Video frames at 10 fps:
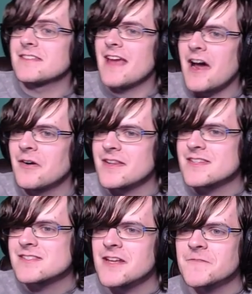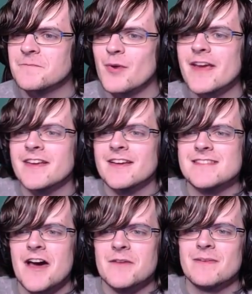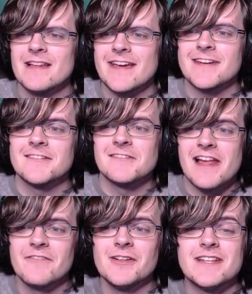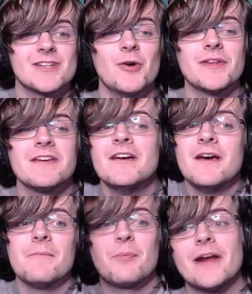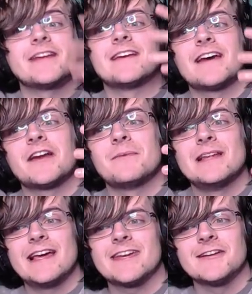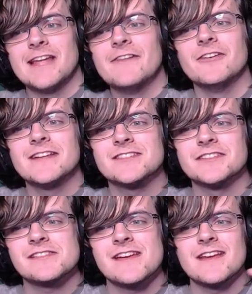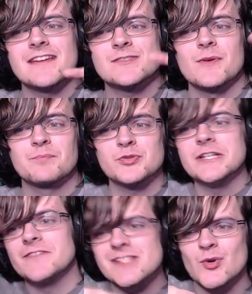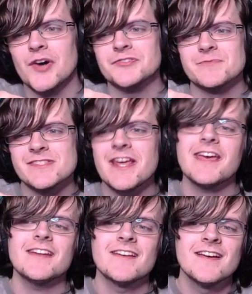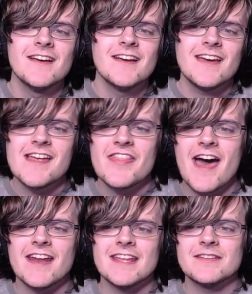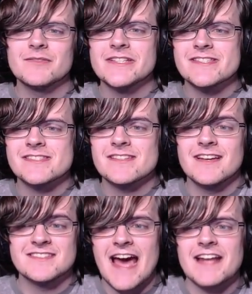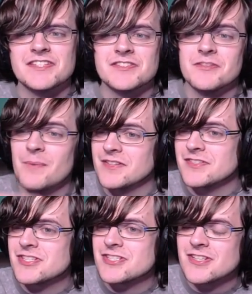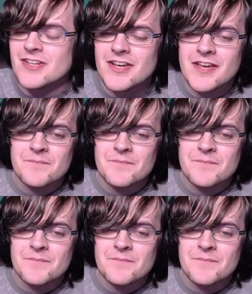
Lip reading: So now, instead of breaking it down on molecular level, it's not only breaking it down on molecular level, it's also sending it to a previous quantum state in that it was attached to the bunch.